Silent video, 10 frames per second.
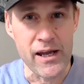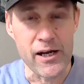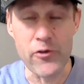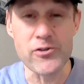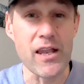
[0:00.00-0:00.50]

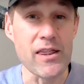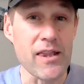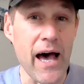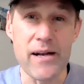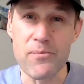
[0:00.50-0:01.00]
There's a
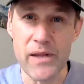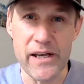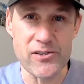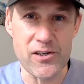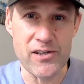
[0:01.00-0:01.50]
lot of
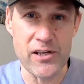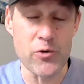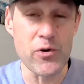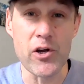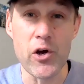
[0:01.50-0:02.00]
places that
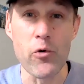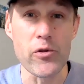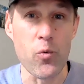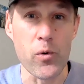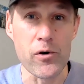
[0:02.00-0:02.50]
you can go in
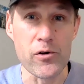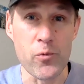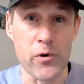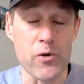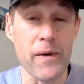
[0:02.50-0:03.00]
the world
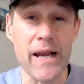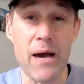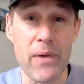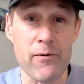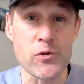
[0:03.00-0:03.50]
where you might
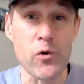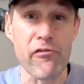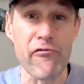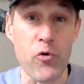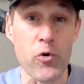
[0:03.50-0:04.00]
not be able to
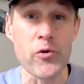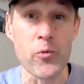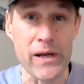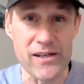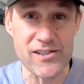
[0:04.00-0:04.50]
afford the
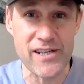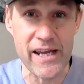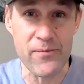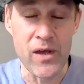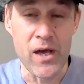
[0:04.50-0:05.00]
real
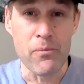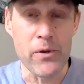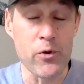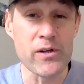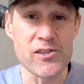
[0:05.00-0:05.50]
estate,
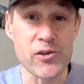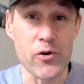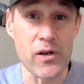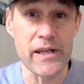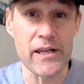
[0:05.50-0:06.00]
but you can
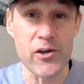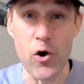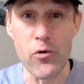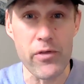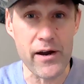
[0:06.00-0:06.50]
certainly
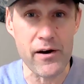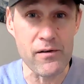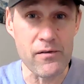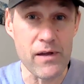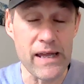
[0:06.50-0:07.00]
go
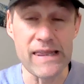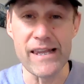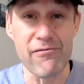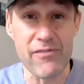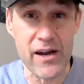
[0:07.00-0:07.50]
there and
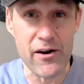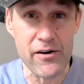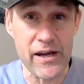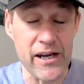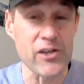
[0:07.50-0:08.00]
live
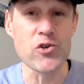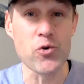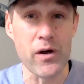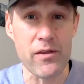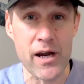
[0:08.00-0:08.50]
there and
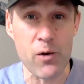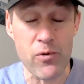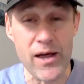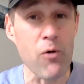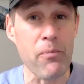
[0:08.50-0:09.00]
enjoy there
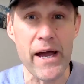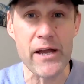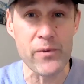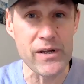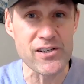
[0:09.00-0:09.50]
without
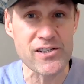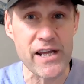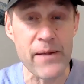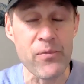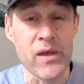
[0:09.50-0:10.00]
buying real
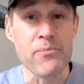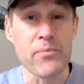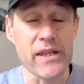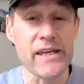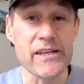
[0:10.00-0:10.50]
estate.
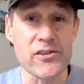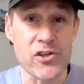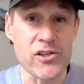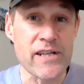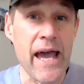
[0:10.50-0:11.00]
Belize
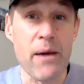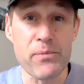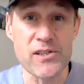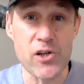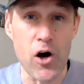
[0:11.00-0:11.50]
just
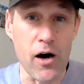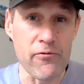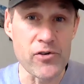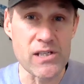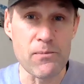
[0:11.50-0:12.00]
happens to
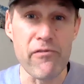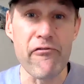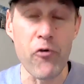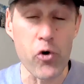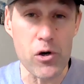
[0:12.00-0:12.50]
offer some
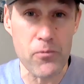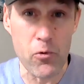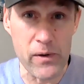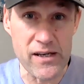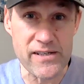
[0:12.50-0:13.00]

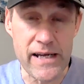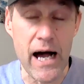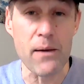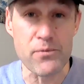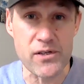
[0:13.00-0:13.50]
affordable real estate
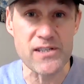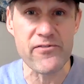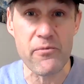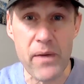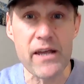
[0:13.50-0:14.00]
options
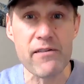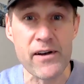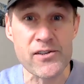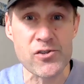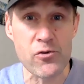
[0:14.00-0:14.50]
for many of
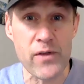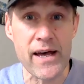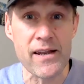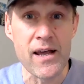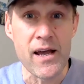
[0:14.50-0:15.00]
us so
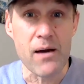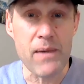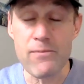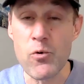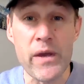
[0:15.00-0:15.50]
that
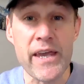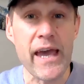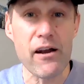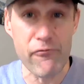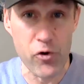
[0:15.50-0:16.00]
maybe we
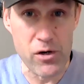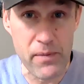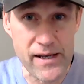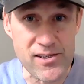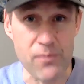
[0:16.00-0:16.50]
can afford to
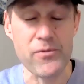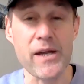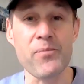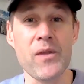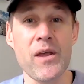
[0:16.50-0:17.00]
buy
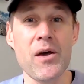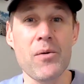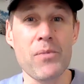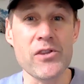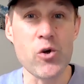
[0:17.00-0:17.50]
something.
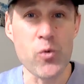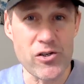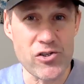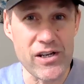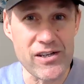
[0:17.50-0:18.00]
But the
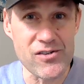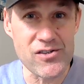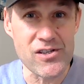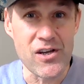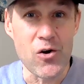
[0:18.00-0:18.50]
question
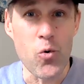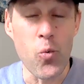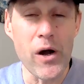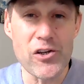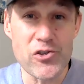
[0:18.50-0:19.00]
is,
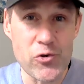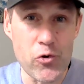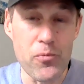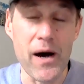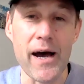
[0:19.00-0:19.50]
what should
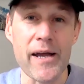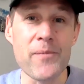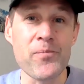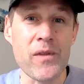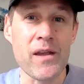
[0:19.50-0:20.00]
you buy?